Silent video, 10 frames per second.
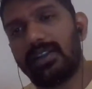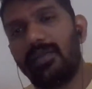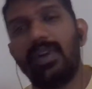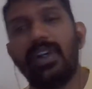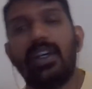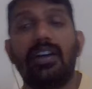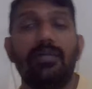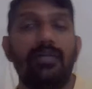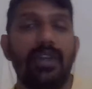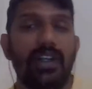
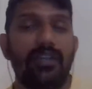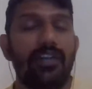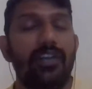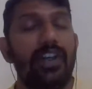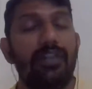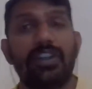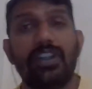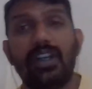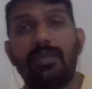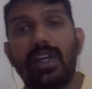completed, but if it
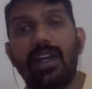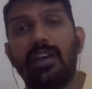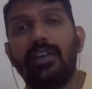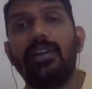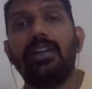was a repair,